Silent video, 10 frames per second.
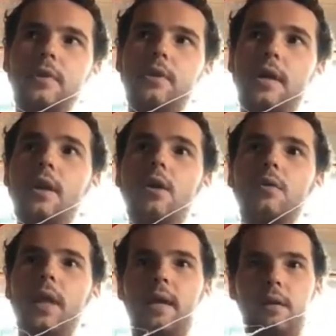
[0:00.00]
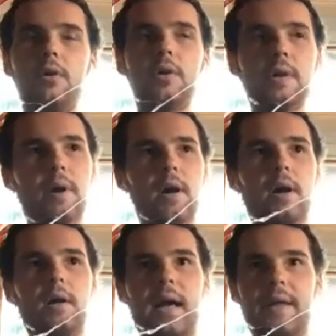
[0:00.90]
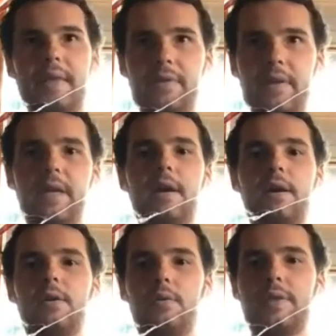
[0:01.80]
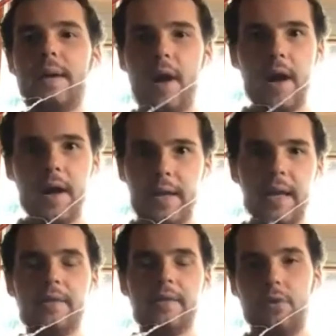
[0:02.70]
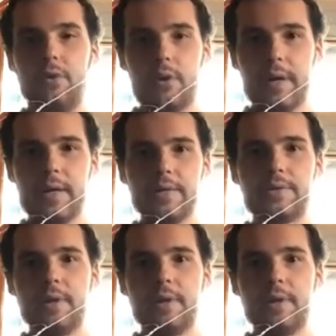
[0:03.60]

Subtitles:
know like Logan Paul had that video with that body in the forest.